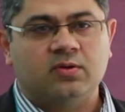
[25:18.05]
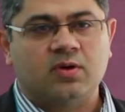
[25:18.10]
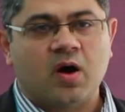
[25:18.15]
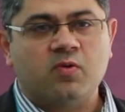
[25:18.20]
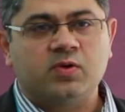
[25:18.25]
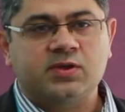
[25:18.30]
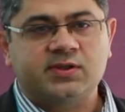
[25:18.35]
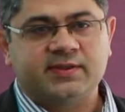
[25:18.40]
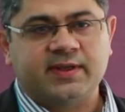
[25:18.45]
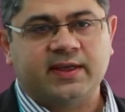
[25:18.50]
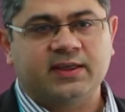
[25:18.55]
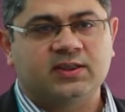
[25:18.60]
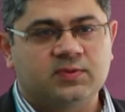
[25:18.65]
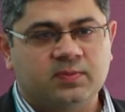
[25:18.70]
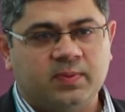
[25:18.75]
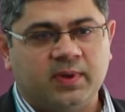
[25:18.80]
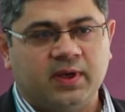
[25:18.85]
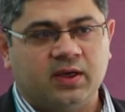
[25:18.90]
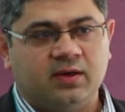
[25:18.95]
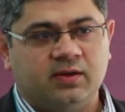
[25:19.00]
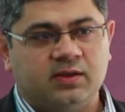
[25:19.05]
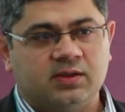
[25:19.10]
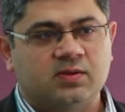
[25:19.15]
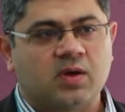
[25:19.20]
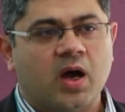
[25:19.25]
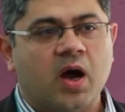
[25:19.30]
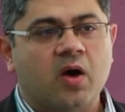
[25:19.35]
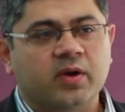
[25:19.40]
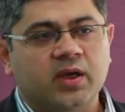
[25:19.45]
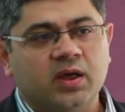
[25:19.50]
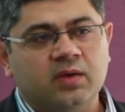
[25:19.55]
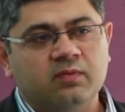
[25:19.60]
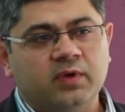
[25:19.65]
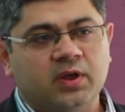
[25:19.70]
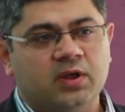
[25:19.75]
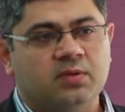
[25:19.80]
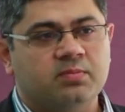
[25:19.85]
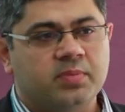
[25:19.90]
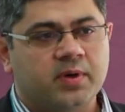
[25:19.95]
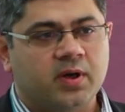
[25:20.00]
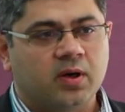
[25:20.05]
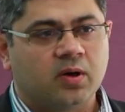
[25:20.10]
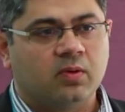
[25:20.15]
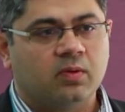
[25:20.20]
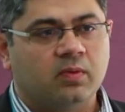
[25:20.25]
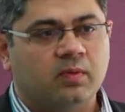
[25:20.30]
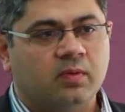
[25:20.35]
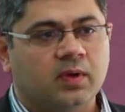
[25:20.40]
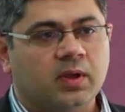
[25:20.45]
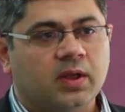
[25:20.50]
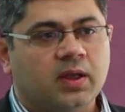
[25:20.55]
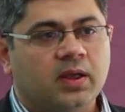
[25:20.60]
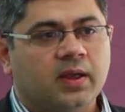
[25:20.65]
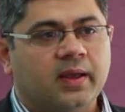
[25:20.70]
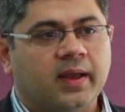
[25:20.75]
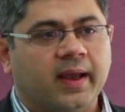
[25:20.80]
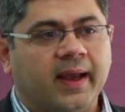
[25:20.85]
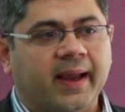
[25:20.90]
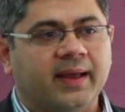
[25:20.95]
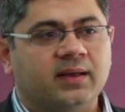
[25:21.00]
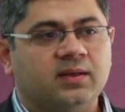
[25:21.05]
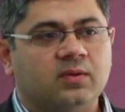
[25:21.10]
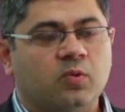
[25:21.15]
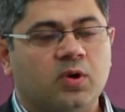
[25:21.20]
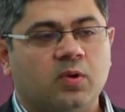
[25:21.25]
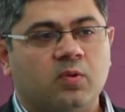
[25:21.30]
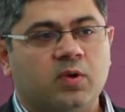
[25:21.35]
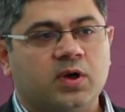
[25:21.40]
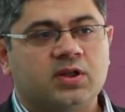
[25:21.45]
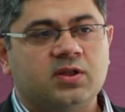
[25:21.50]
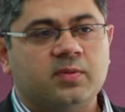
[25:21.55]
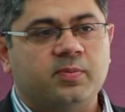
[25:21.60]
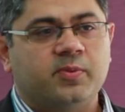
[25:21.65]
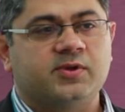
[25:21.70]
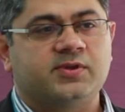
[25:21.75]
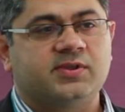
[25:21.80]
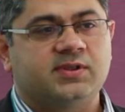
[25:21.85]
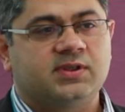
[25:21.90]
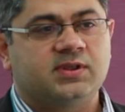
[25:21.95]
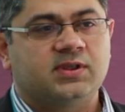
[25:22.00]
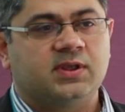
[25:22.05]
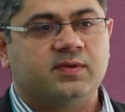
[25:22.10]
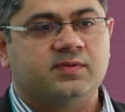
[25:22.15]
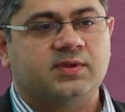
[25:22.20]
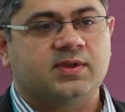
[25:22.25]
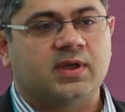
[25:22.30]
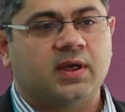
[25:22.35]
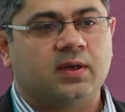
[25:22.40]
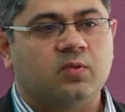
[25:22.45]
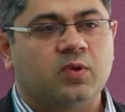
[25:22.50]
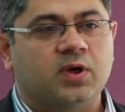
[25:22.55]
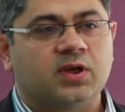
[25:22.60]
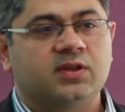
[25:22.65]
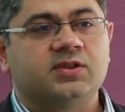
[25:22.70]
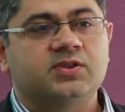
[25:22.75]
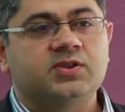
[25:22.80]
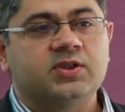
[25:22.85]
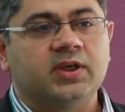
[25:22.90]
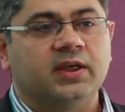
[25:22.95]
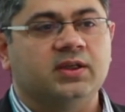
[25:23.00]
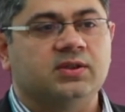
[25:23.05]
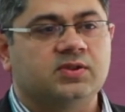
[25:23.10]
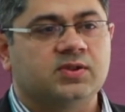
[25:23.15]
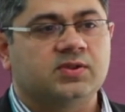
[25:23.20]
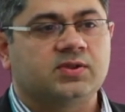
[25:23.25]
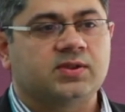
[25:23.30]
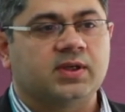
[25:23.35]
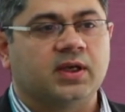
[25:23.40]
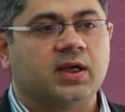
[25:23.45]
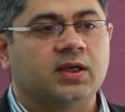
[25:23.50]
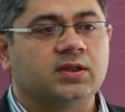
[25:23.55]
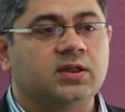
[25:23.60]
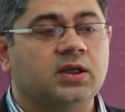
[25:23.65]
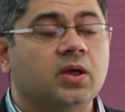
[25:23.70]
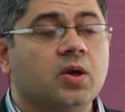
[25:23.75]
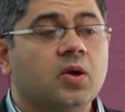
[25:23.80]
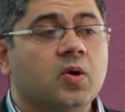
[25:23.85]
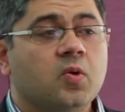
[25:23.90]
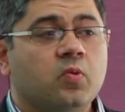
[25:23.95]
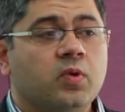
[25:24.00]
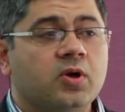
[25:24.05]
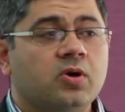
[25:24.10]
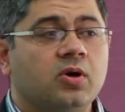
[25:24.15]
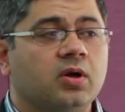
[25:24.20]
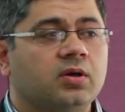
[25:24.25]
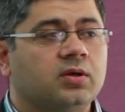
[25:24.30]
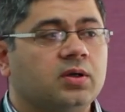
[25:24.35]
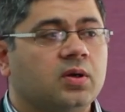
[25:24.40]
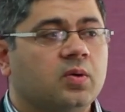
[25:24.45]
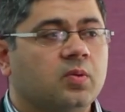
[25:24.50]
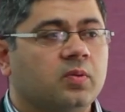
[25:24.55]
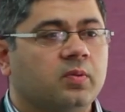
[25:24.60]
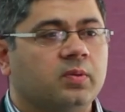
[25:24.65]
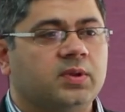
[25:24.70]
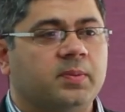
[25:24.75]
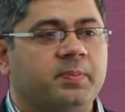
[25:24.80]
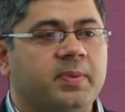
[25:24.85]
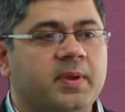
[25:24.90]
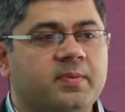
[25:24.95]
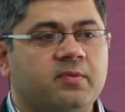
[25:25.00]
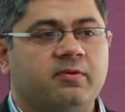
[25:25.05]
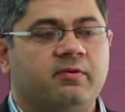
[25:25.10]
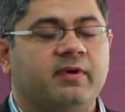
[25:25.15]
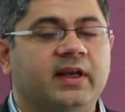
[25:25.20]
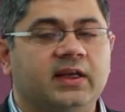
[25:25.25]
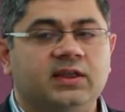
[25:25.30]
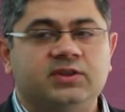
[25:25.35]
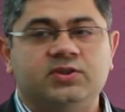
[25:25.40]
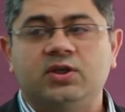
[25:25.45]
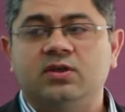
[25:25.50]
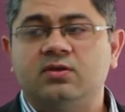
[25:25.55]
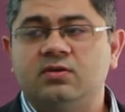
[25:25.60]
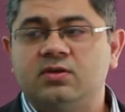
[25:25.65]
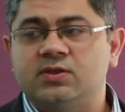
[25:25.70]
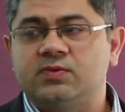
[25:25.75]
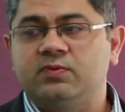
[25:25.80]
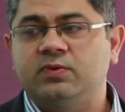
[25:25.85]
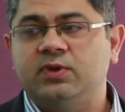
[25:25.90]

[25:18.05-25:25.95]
How was the experience? How can we improve? And what are the positives? And what are the changes? And I think we got, the people were really generous.